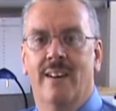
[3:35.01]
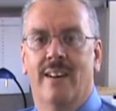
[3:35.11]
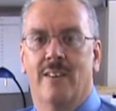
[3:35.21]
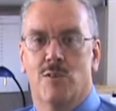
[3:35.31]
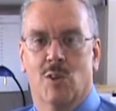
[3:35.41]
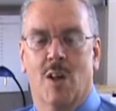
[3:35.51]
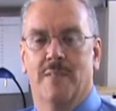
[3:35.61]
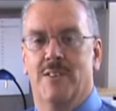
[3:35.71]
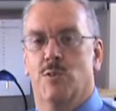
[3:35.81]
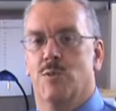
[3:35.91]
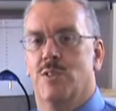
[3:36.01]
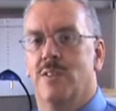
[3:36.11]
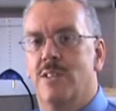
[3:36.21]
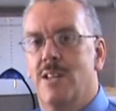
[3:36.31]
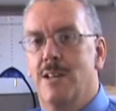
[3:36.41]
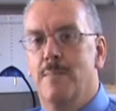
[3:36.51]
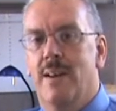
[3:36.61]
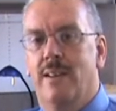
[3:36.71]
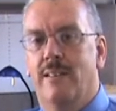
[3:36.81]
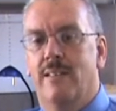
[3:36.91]
There's a lot of interest in the team,
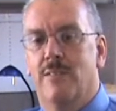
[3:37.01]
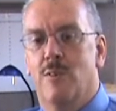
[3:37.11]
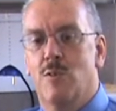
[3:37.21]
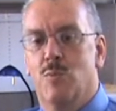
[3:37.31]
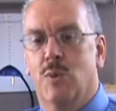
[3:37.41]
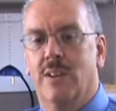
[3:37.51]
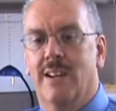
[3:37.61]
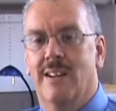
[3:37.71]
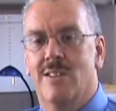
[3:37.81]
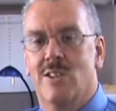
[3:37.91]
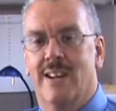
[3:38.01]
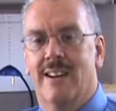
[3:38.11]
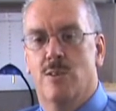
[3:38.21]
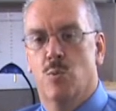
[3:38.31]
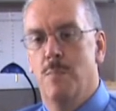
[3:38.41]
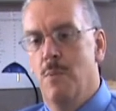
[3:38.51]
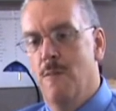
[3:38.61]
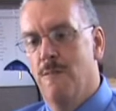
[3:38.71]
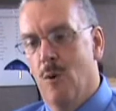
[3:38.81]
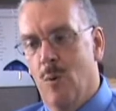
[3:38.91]
and folks are really getting excited as we
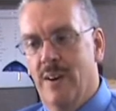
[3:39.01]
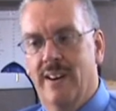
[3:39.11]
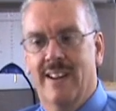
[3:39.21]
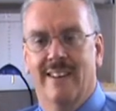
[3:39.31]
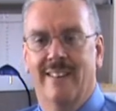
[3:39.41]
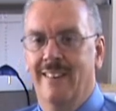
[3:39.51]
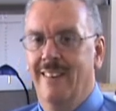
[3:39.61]
move forward. And again,